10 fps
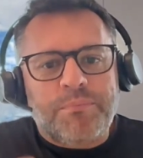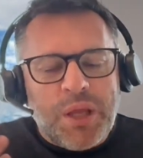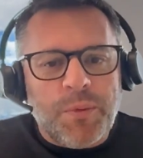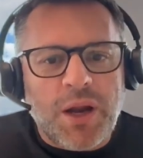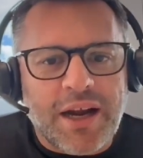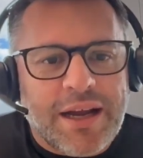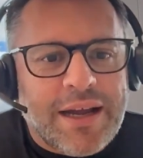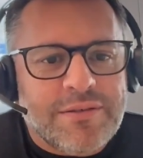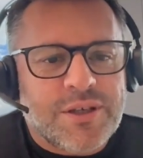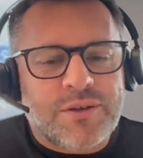people are
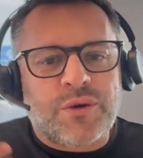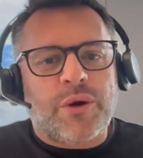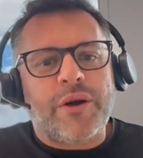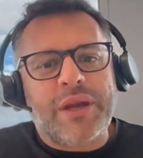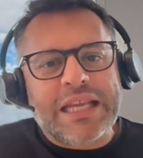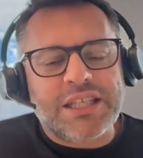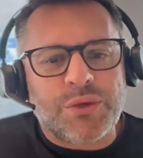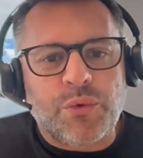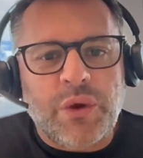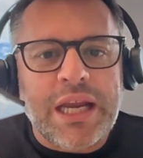querying
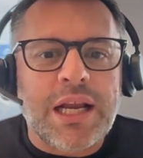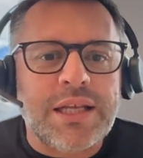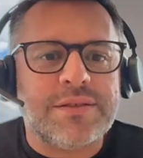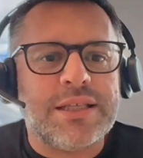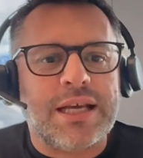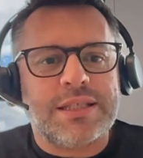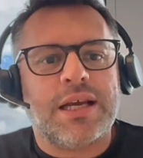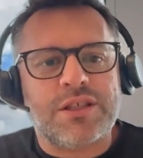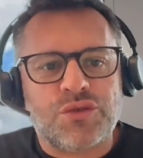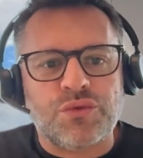directly the
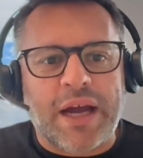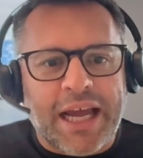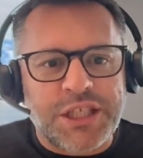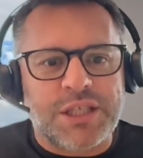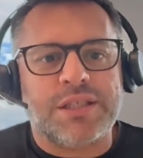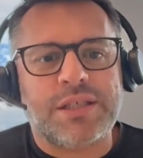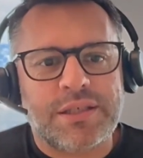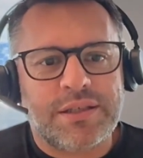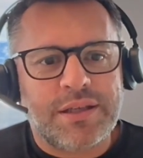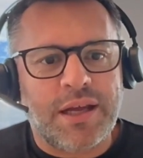data through
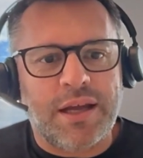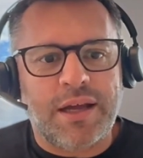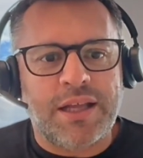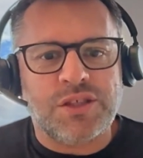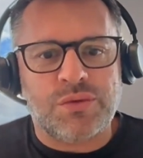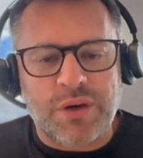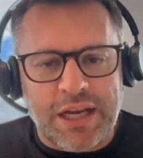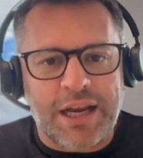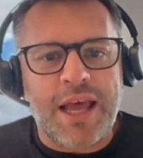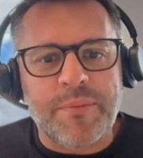agents uh, and
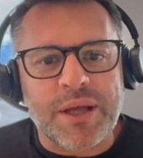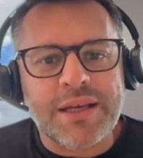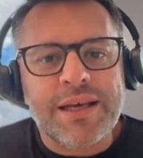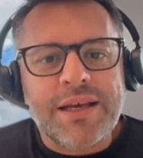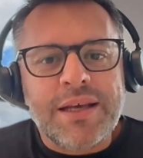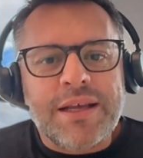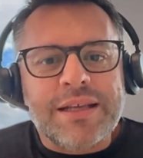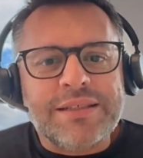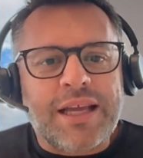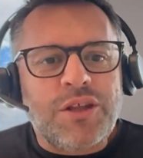through LLM,
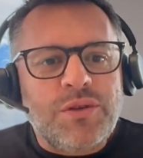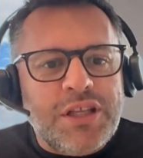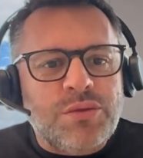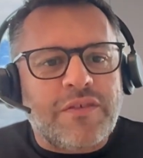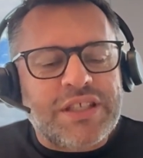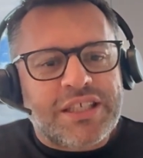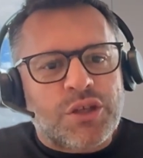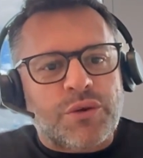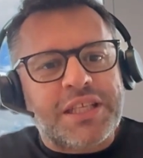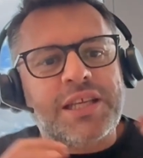then you need to have this
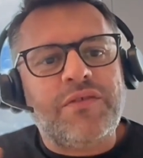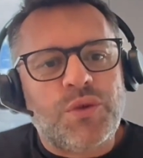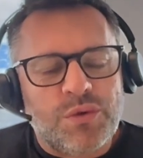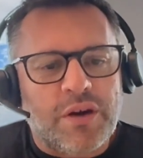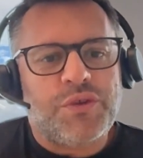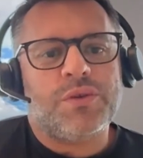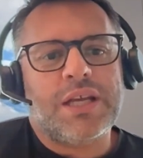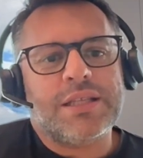curated view of your